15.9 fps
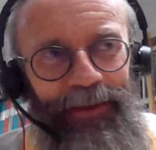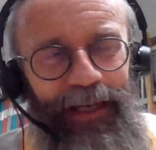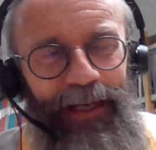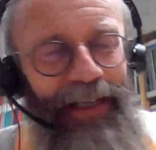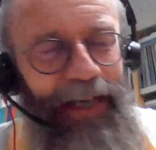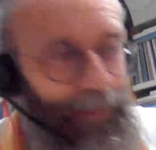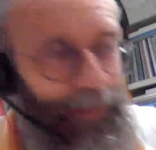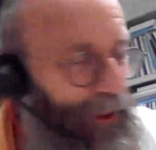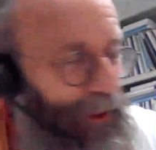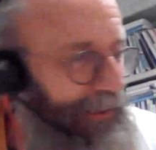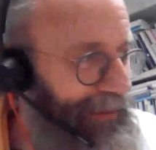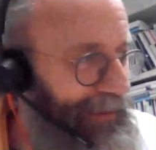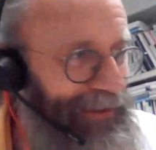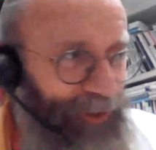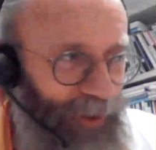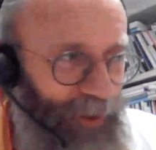I must
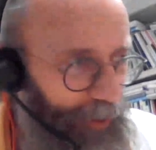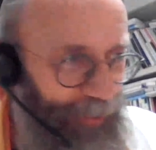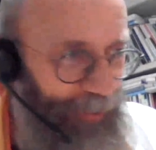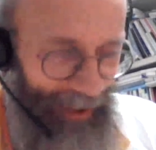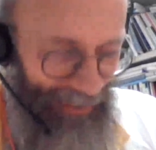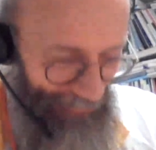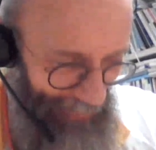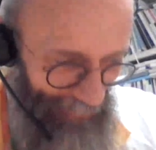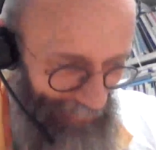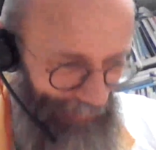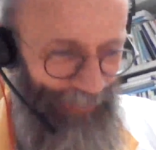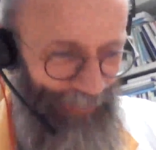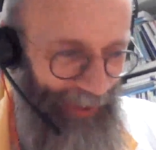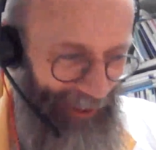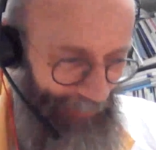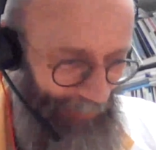say it's almost my
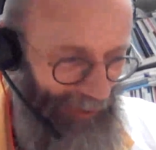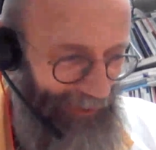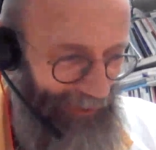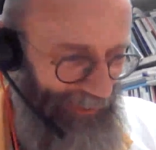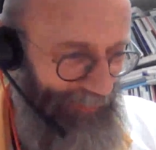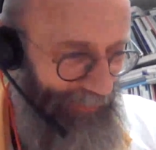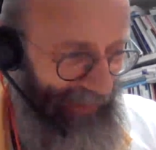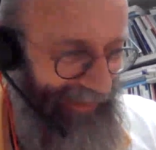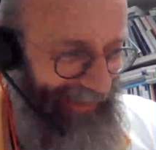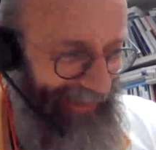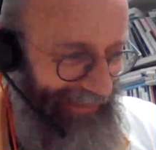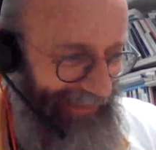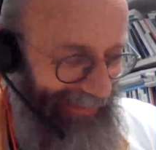favorite biomarker, but